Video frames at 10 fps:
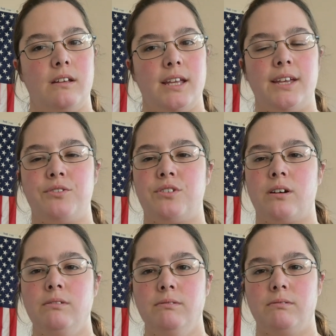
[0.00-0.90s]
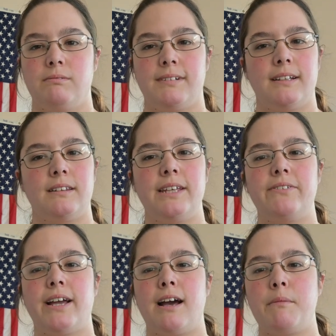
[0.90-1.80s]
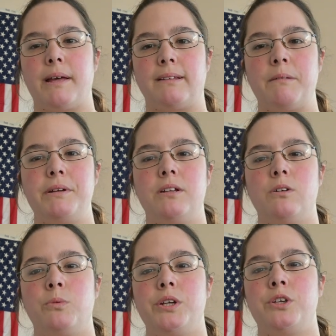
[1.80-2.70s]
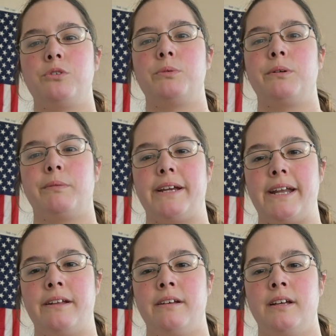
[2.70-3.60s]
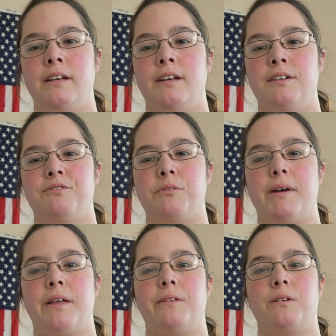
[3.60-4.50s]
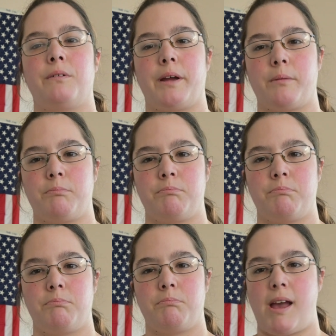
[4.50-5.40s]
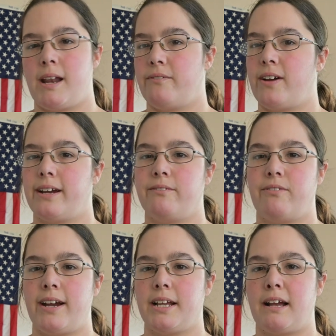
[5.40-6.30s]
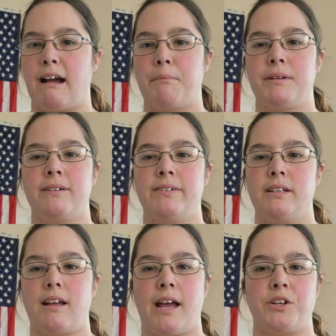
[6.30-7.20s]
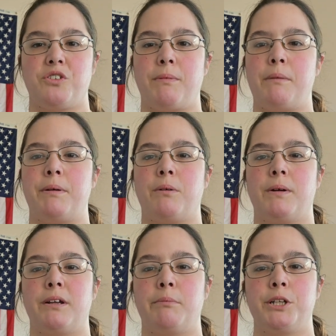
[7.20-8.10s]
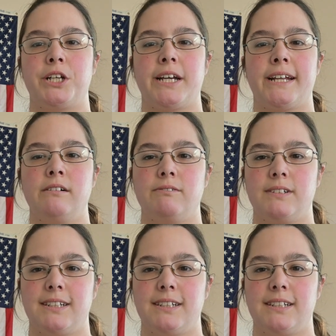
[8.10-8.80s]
If so, leave a comment. Let me know what you would read from Heather Graham. And if I can find a copy of it, I just might pick one up and check it out.